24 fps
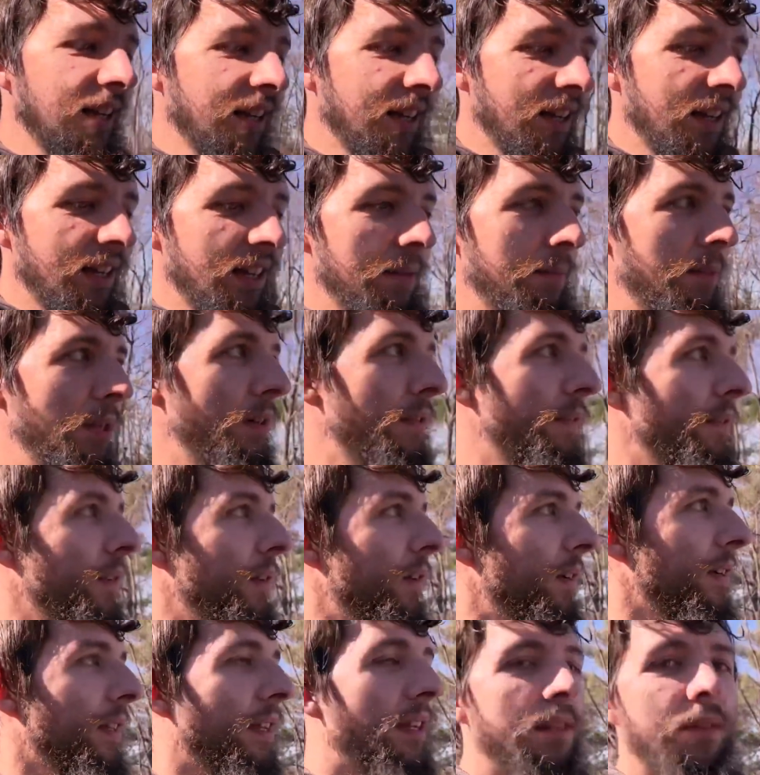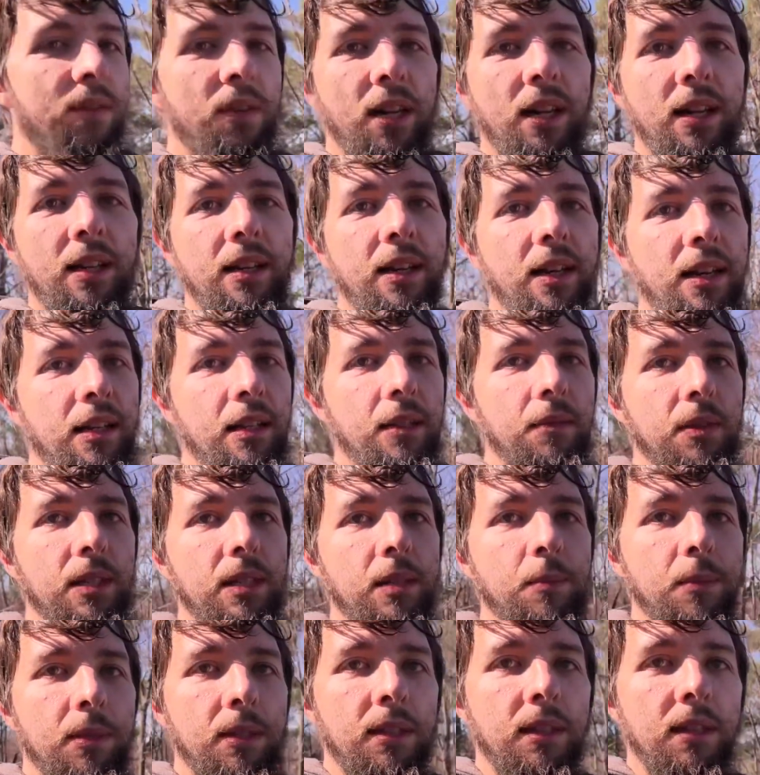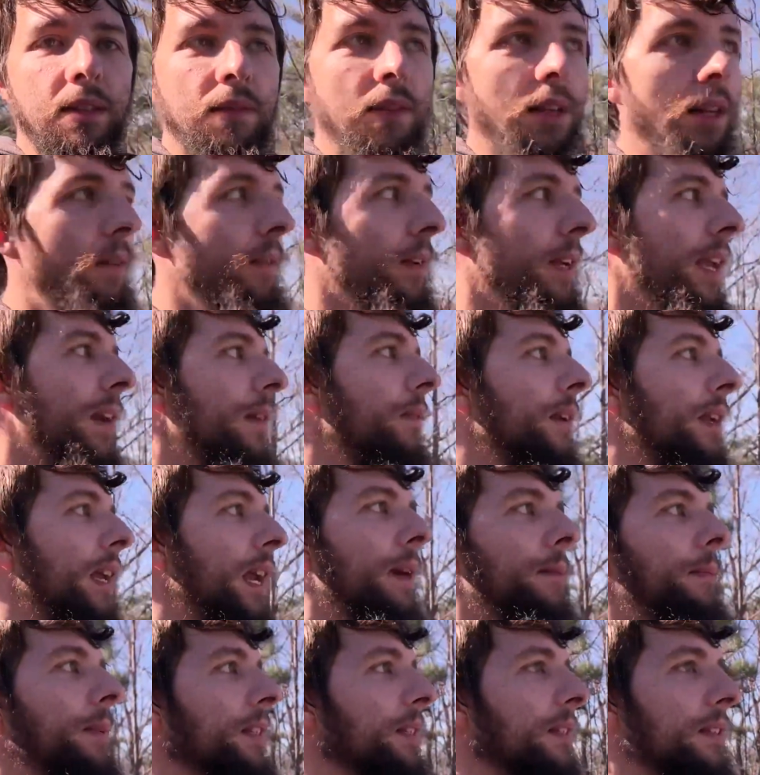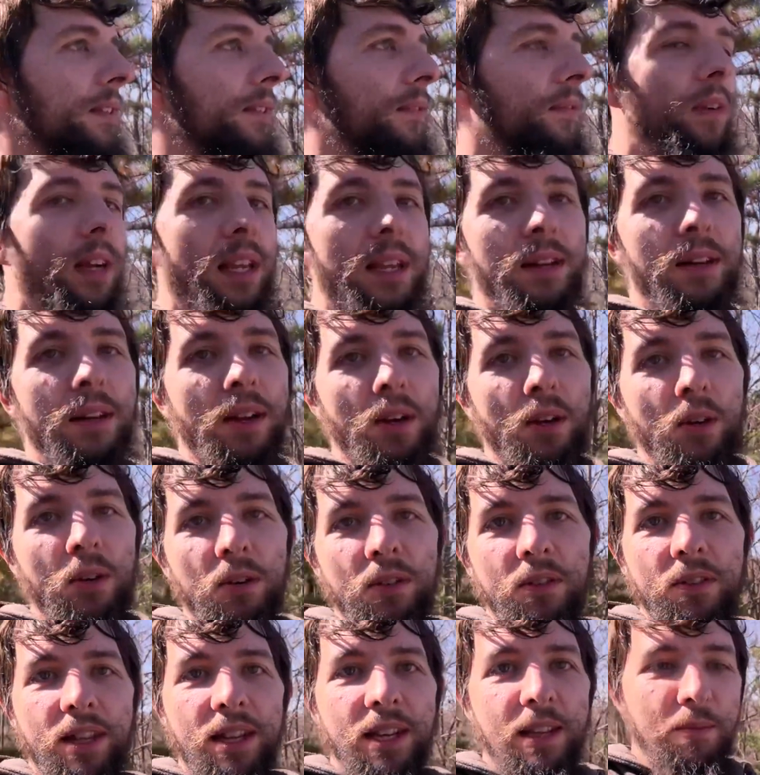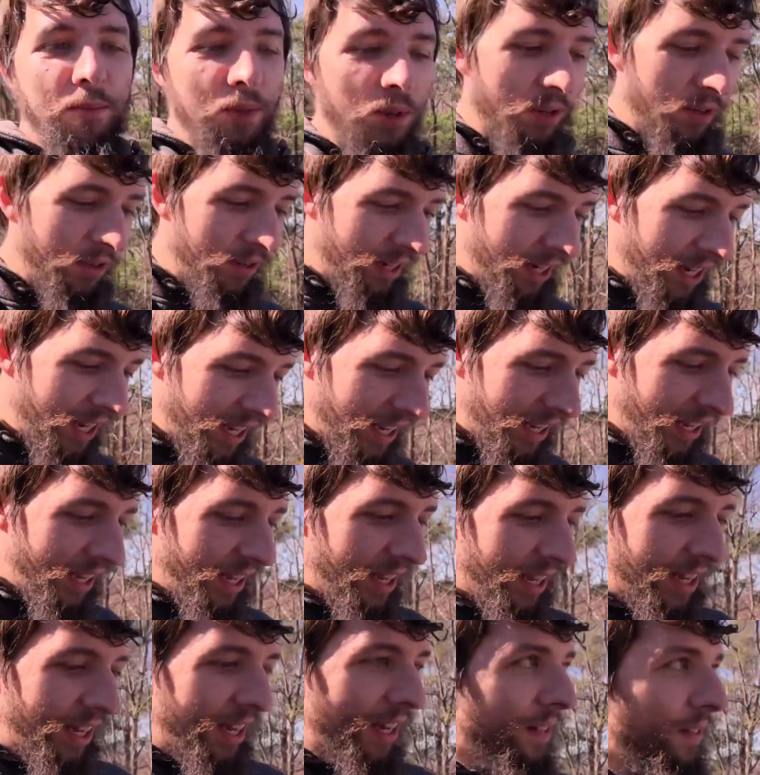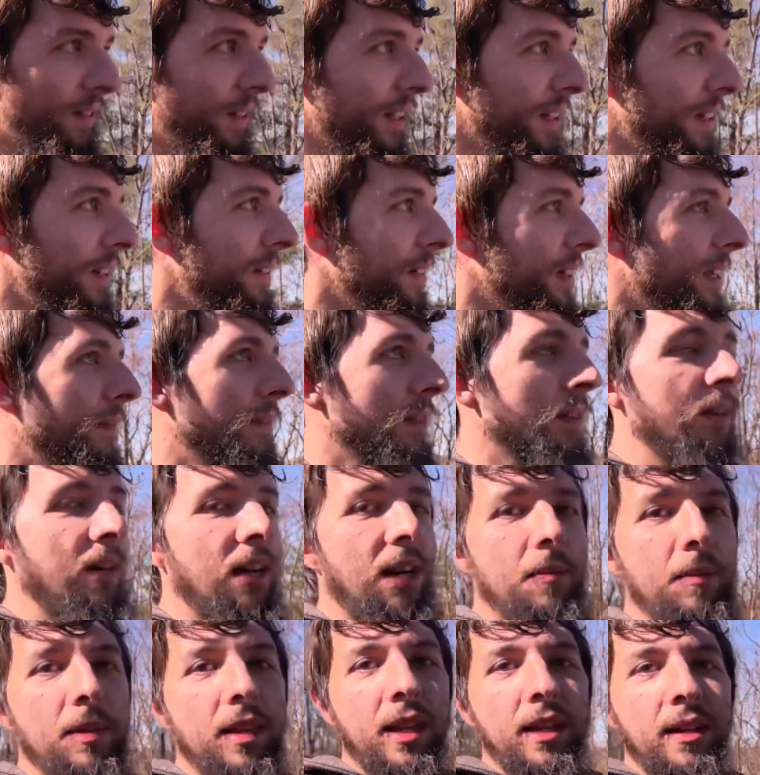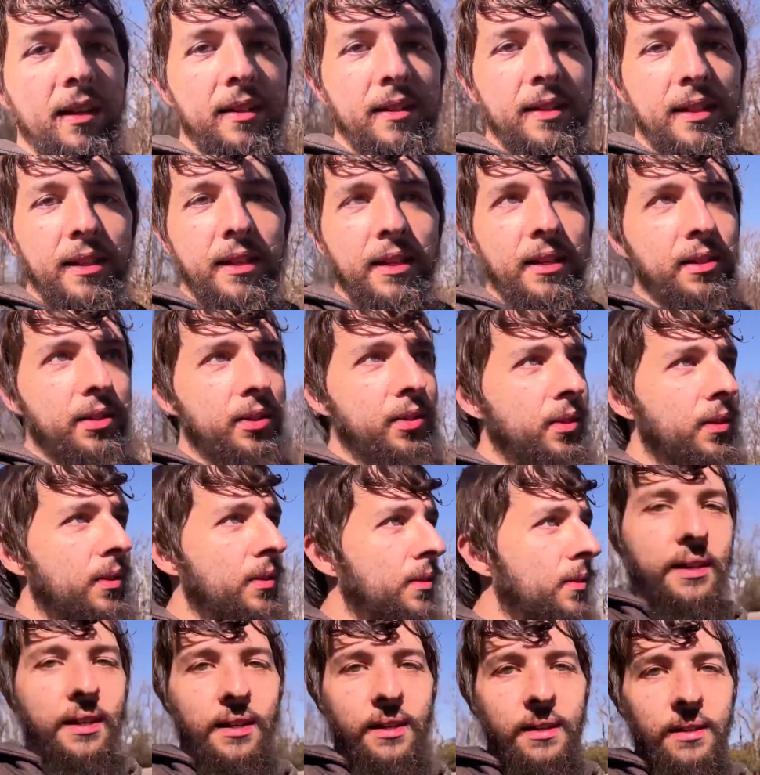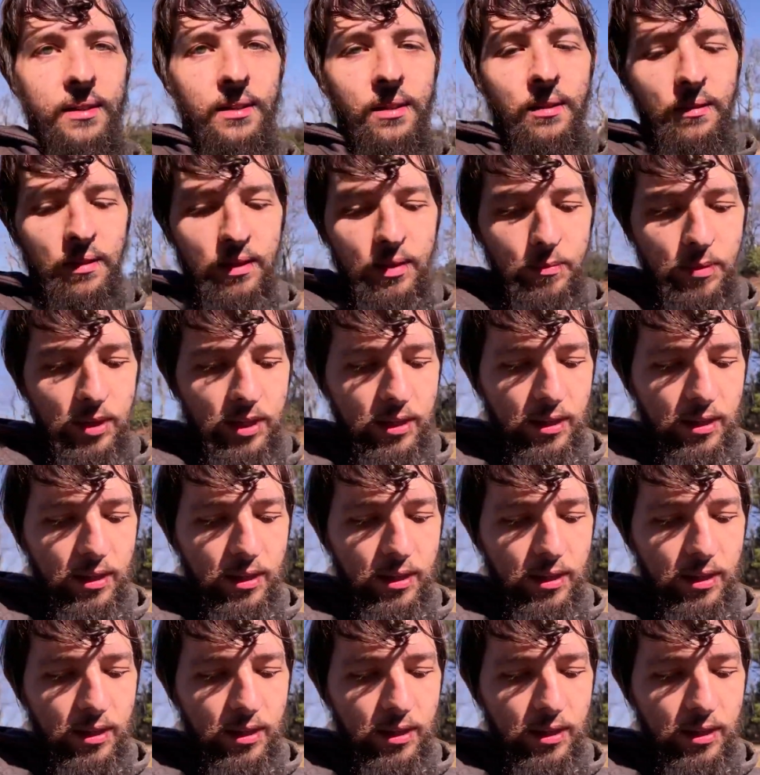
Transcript: And I'm over all that freaking activism stuff. I don't care what happens to the freaking earth anymore. I really don't give a crap. God is in control. God has always been in